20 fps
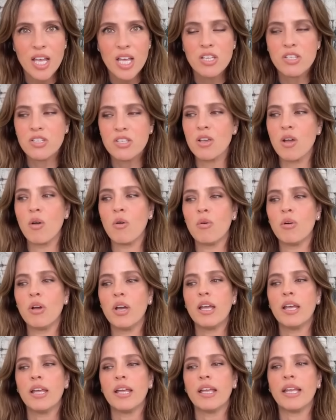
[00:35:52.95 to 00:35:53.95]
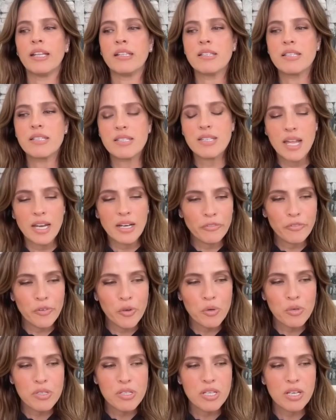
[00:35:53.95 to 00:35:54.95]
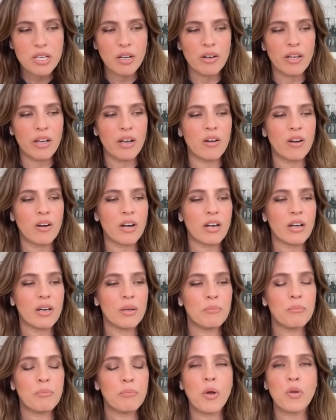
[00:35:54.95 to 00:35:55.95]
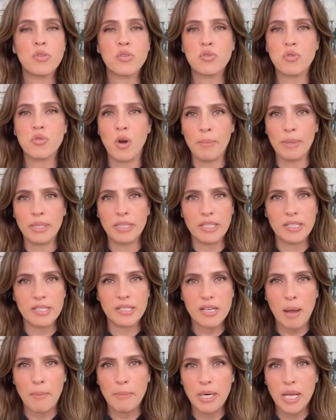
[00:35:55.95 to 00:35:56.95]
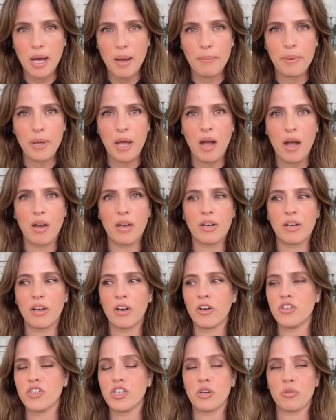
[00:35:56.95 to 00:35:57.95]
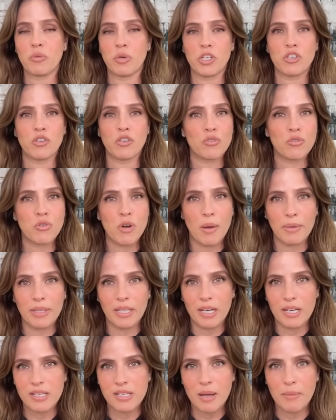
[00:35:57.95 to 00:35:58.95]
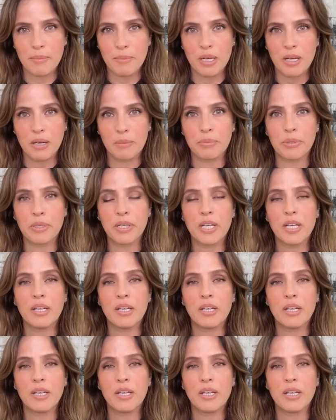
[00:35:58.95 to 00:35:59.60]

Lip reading: So instead of focusing on our post-trauma that is coming up, on our generational trauma that is coming up,